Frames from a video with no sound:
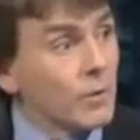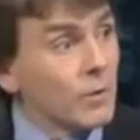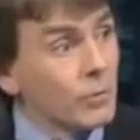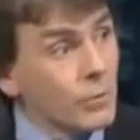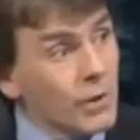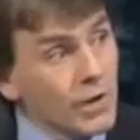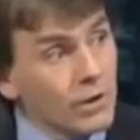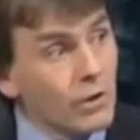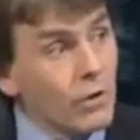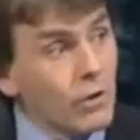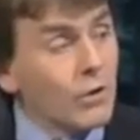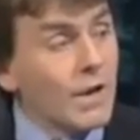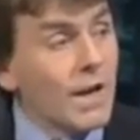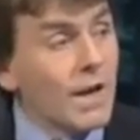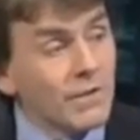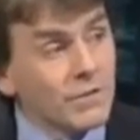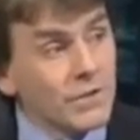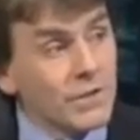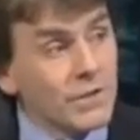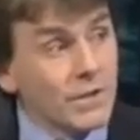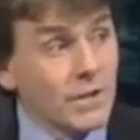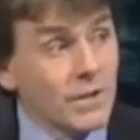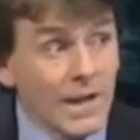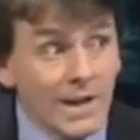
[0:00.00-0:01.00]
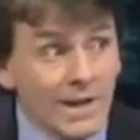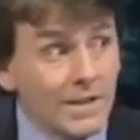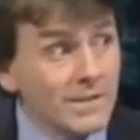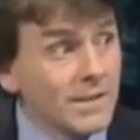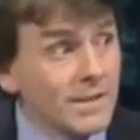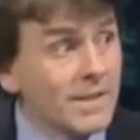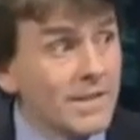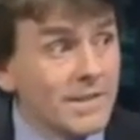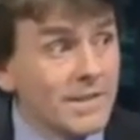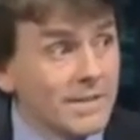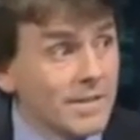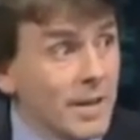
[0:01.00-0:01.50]
that we are going to have to get
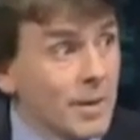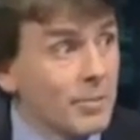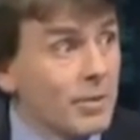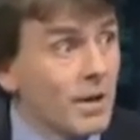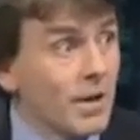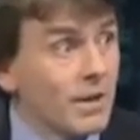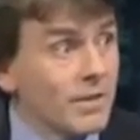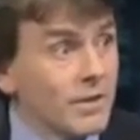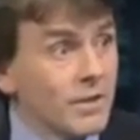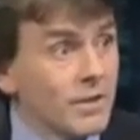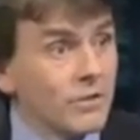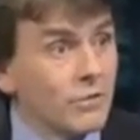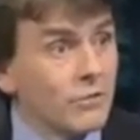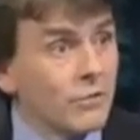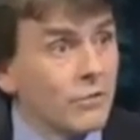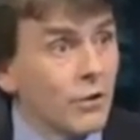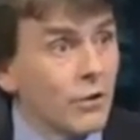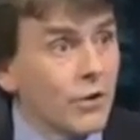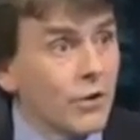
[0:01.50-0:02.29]
into this stabilisation fund.